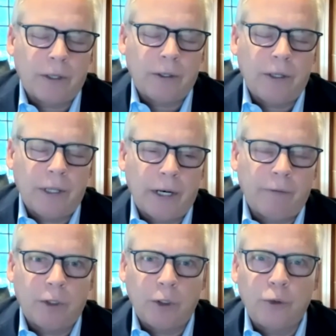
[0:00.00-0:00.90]
that in that
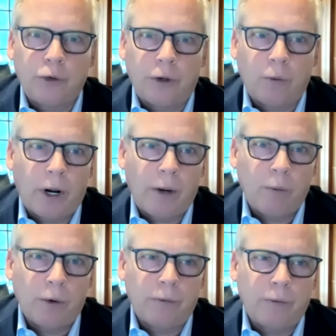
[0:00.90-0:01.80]
evolution, right,
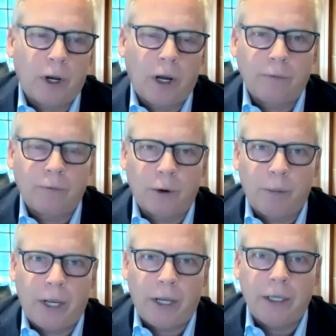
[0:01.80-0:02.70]
we've gone
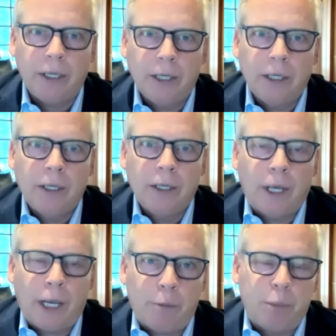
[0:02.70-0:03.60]
from a
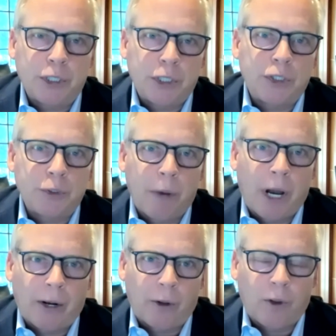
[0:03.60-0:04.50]
business
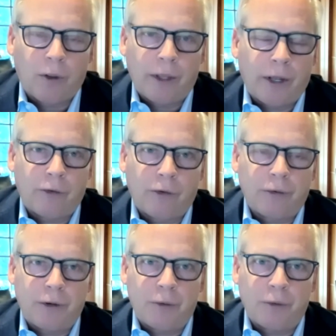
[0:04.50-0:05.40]
model
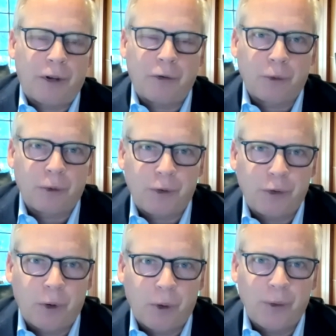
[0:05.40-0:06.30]
that's,
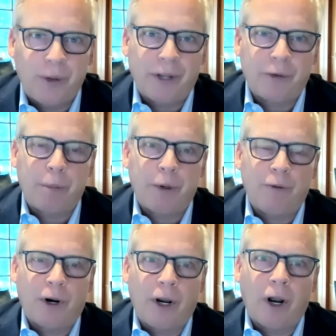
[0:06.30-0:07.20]
centuries old, that's
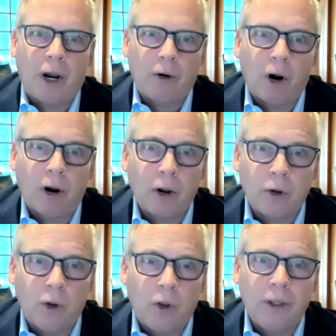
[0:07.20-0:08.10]
been very
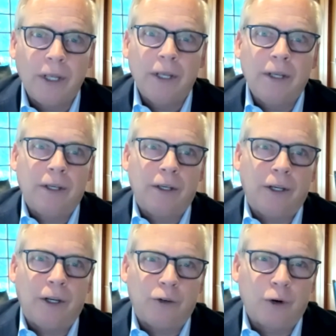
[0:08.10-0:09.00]
hierarchical
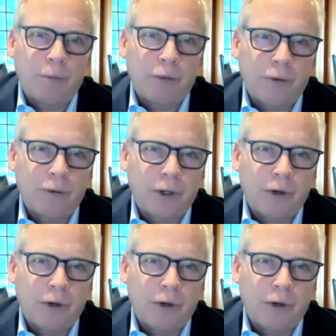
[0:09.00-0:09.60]
in terms of